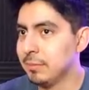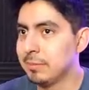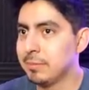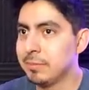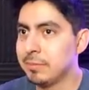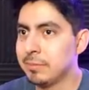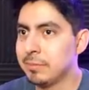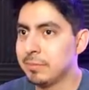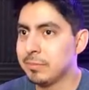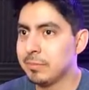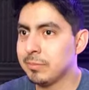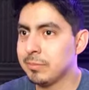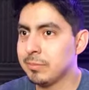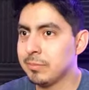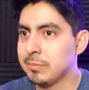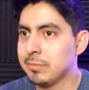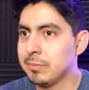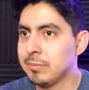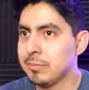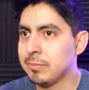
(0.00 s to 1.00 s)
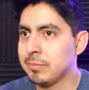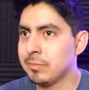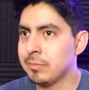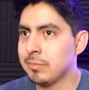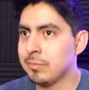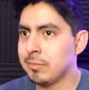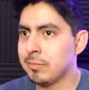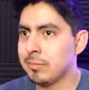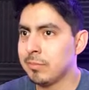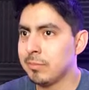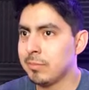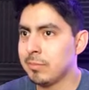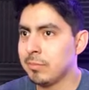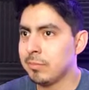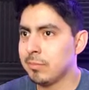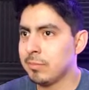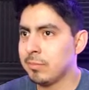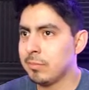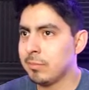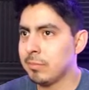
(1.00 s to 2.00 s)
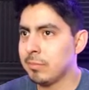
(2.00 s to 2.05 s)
(no one is talking)